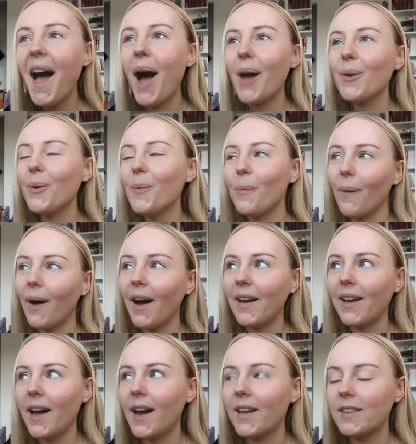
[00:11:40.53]
I don't know why
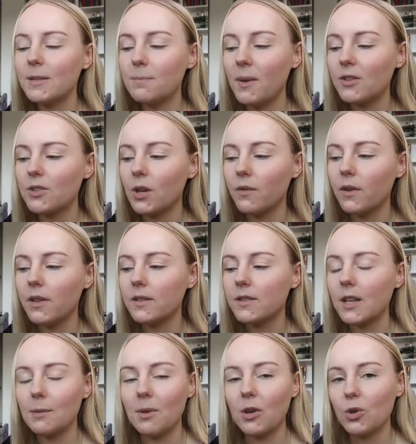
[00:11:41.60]
I had this picture of it that's
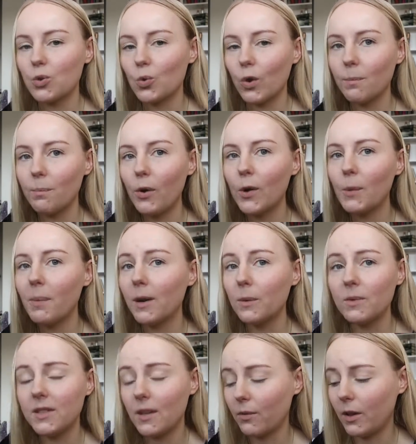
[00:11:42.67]
gonna be a short book, but
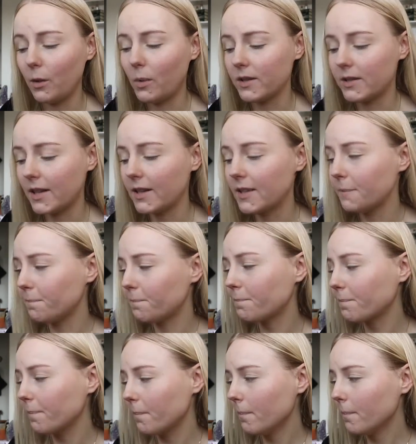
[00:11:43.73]
it definitely wasn't.
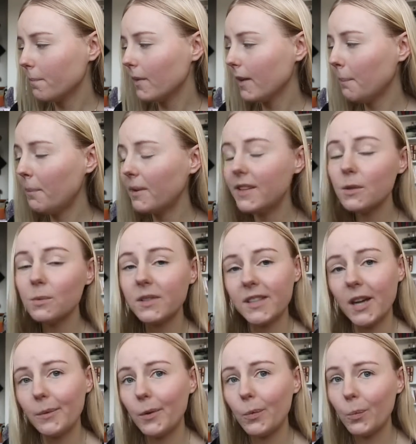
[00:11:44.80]
But this one
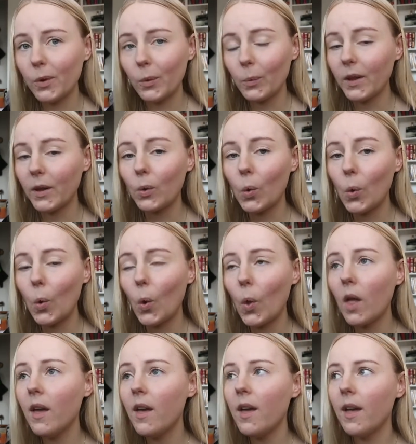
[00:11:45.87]
sounded really, really
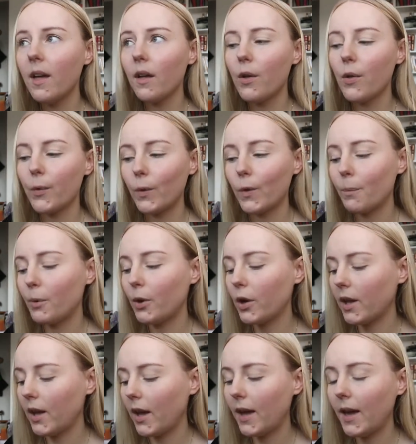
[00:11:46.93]
cool, thriller
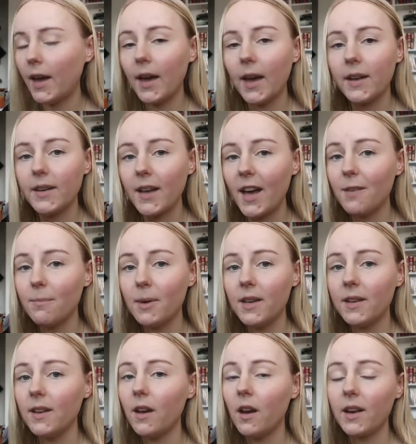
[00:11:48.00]
book, and I've
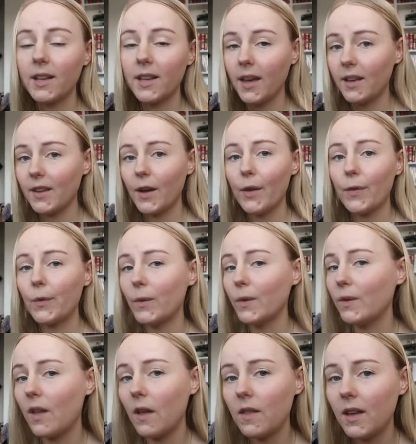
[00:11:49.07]
been on a kick of
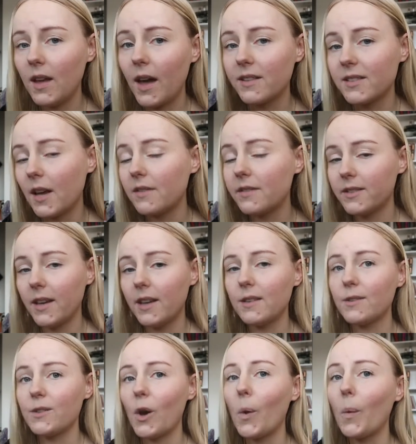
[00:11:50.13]
thriller lately, as I've said,
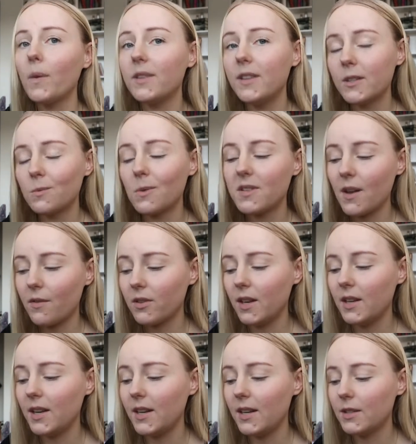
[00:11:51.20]
so this one
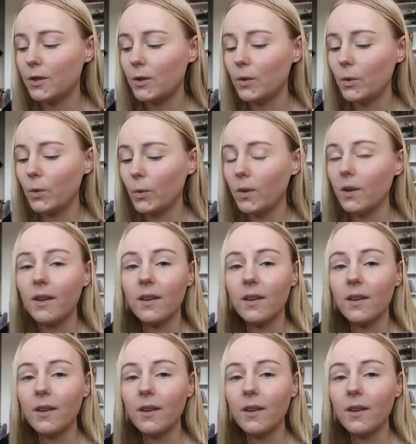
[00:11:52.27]
definitely needed to